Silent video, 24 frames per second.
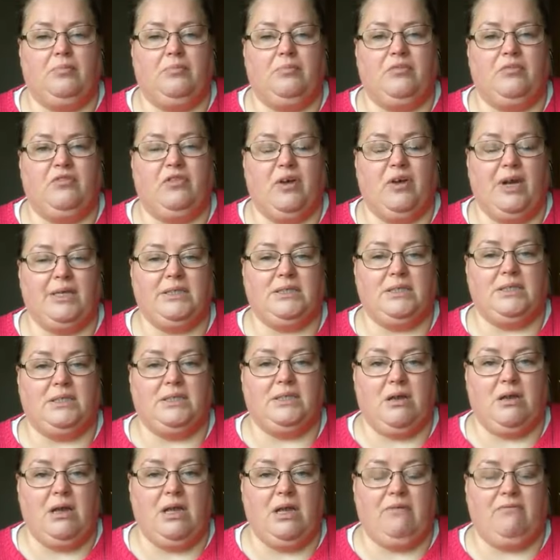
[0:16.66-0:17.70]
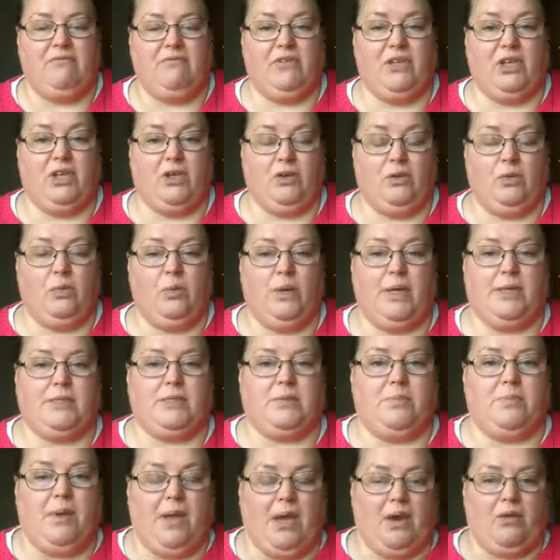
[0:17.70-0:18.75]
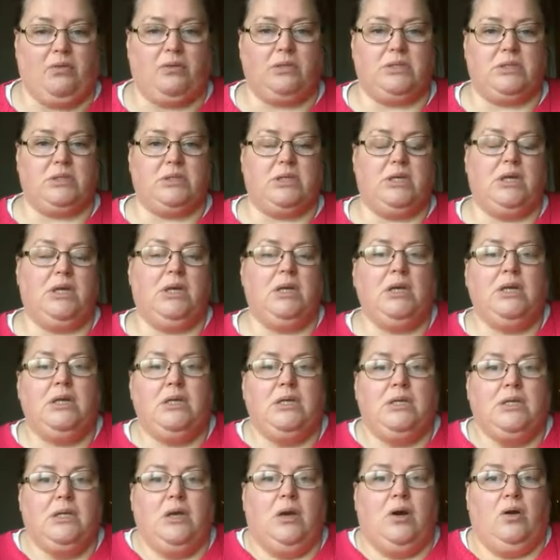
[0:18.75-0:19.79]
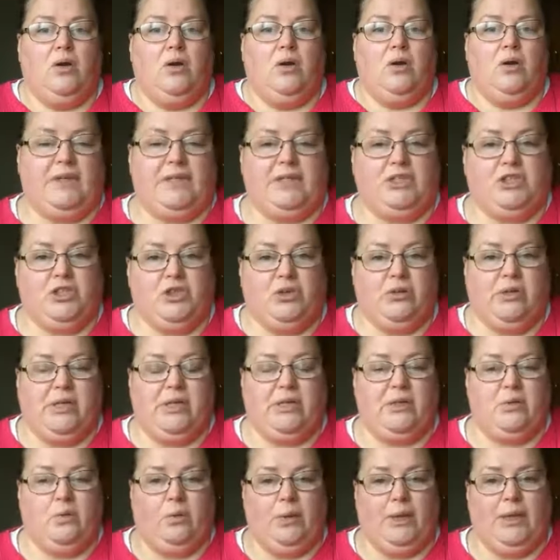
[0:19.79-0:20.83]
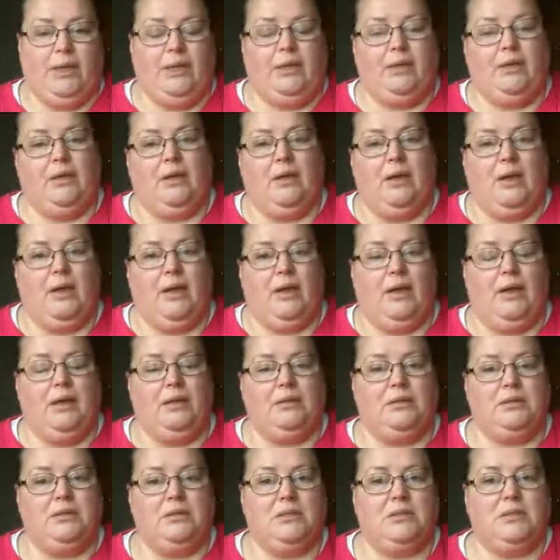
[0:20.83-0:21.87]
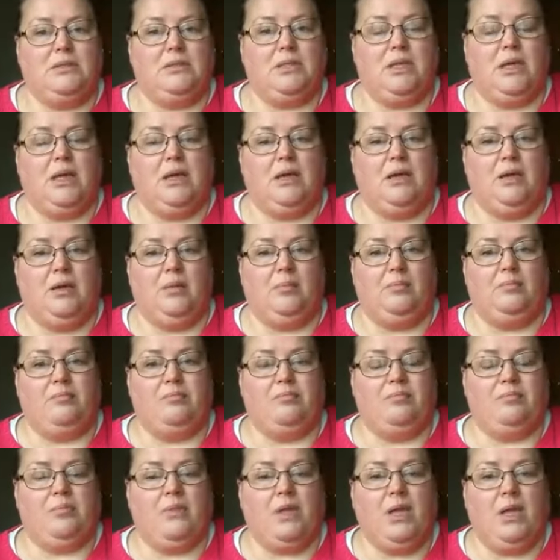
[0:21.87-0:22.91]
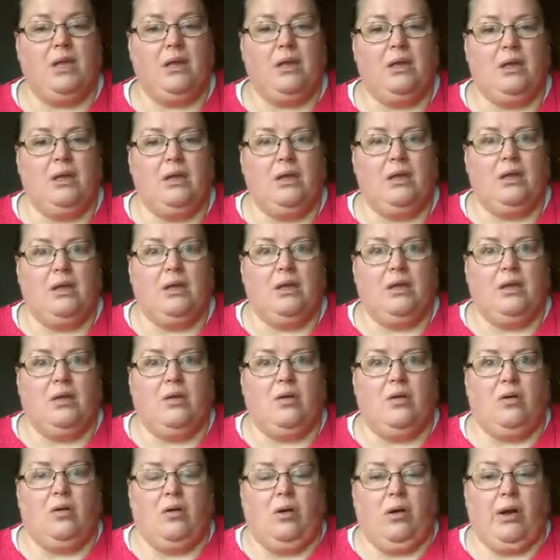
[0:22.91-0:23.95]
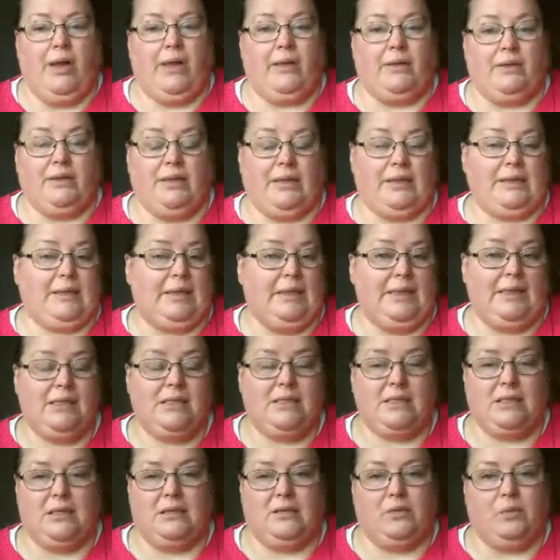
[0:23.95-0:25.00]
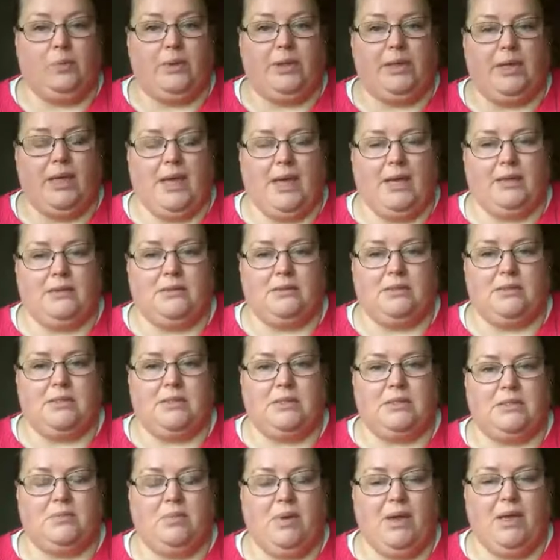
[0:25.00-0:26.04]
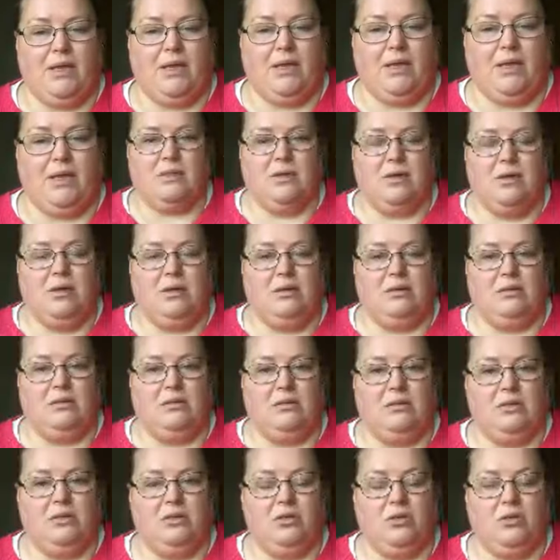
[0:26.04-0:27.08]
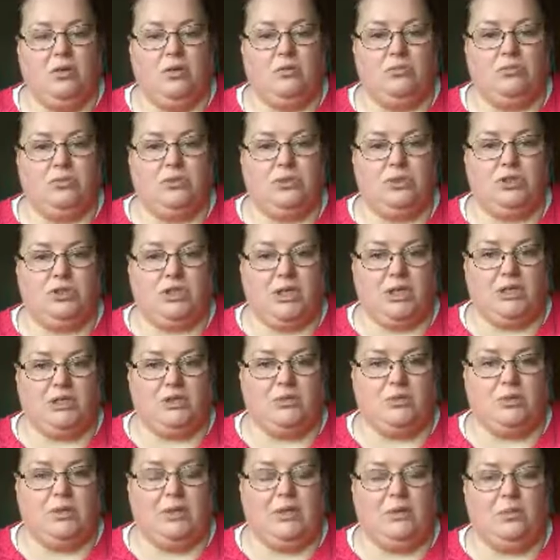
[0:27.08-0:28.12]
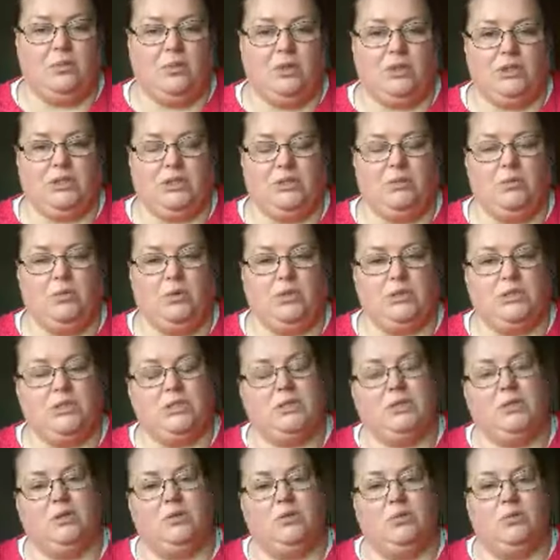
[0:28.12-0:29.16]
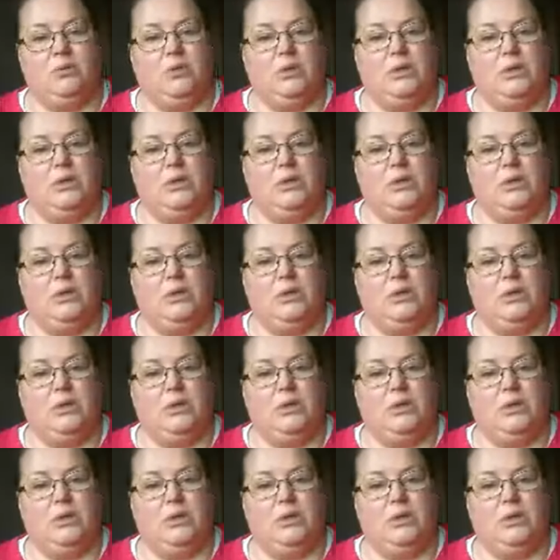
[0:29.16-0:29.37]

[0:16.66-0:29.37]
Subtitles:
finding time for you as a parent, hopefully during the week and or at least at the weekends. It depends on your own schedule and what you want to,